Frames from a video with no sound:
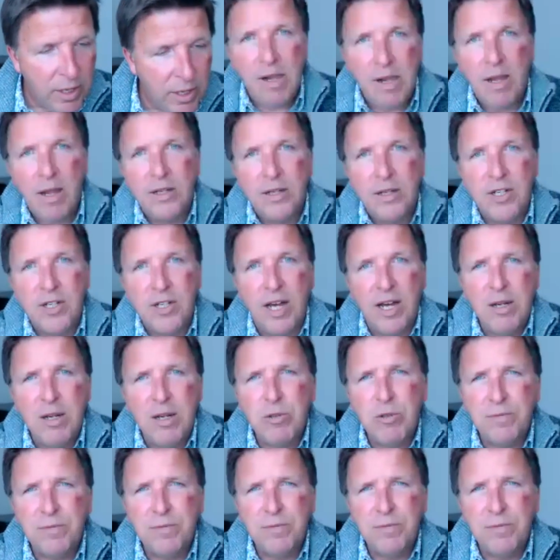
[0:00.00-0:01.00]
So that, he was a
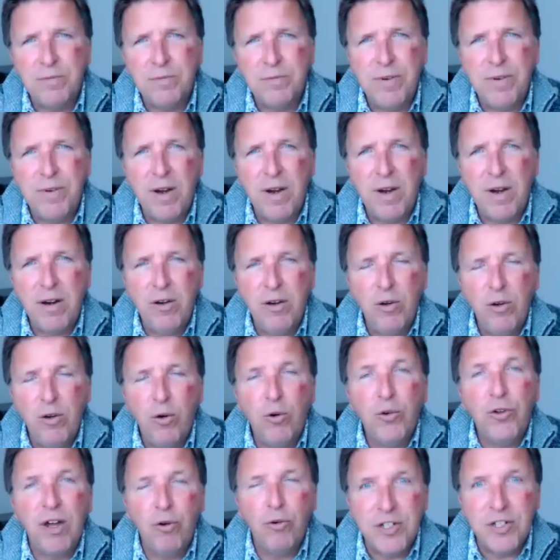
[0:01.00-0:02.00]
very author,
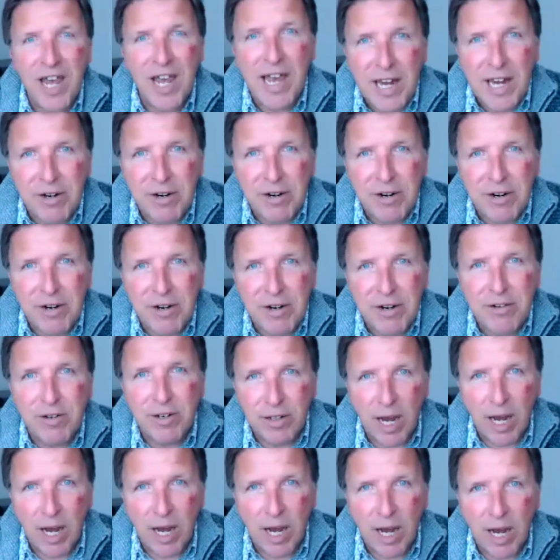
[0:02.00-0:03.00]
authoritarian type
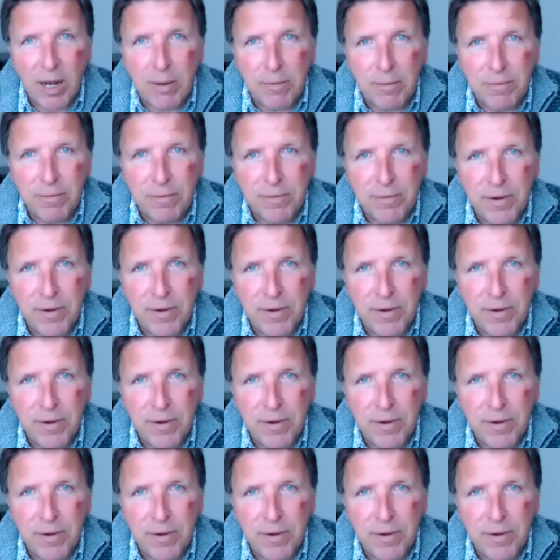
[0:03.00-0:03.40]
father.